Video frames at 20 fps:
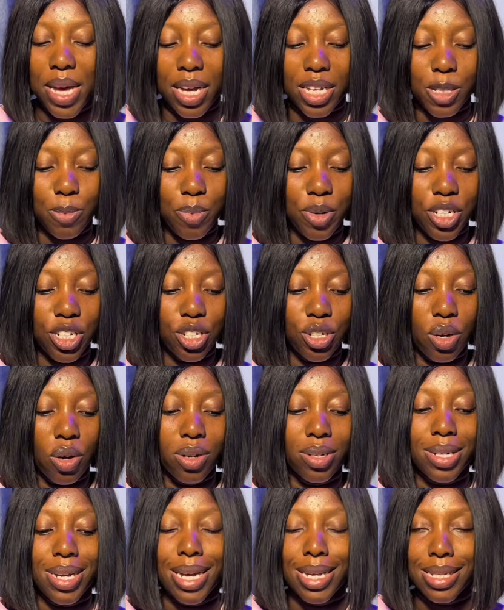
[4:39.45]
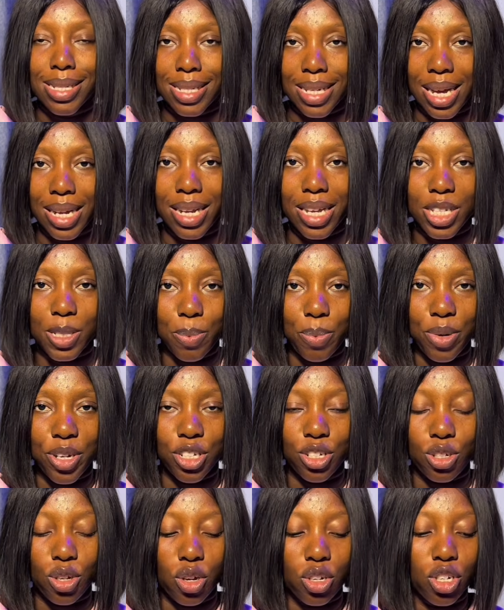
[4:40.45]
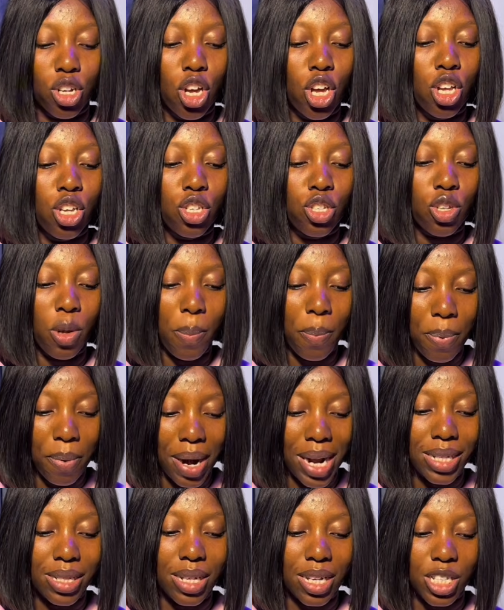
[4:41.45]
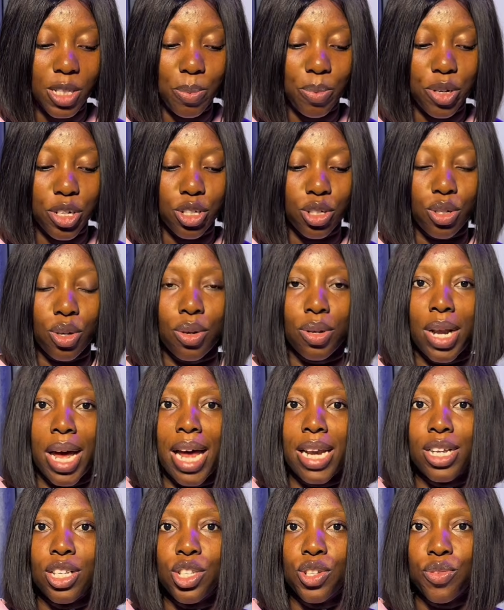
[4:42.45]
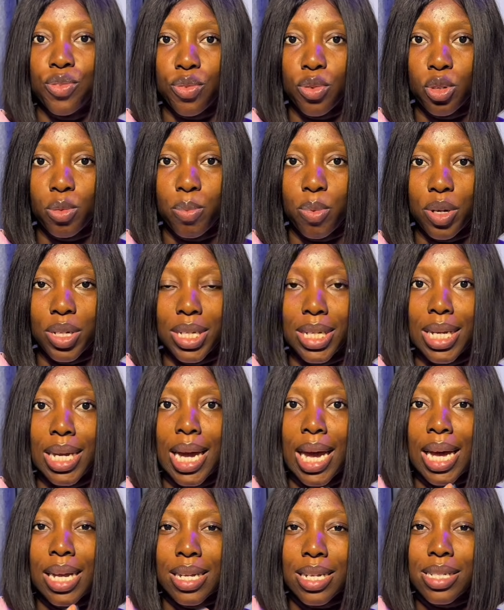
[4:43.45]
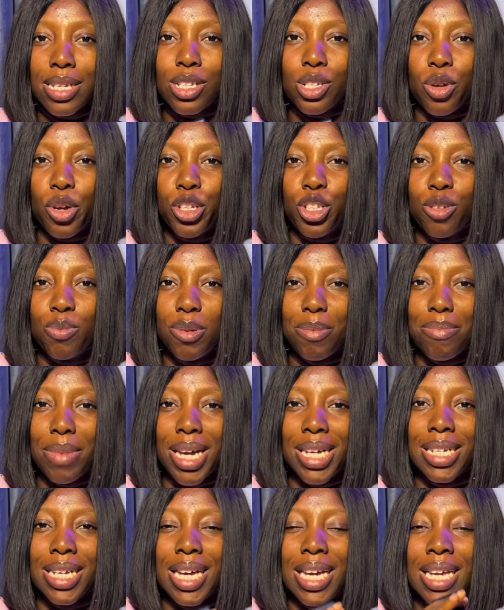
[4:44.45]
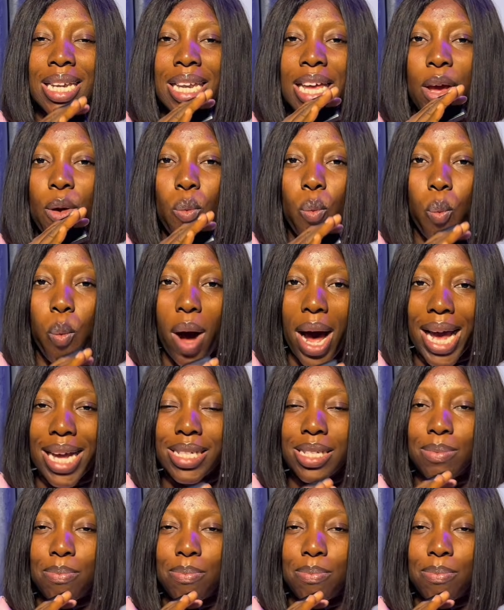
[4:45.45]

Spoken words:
expression, sad expression, surprised expression, and his full body. This is going to be made in a white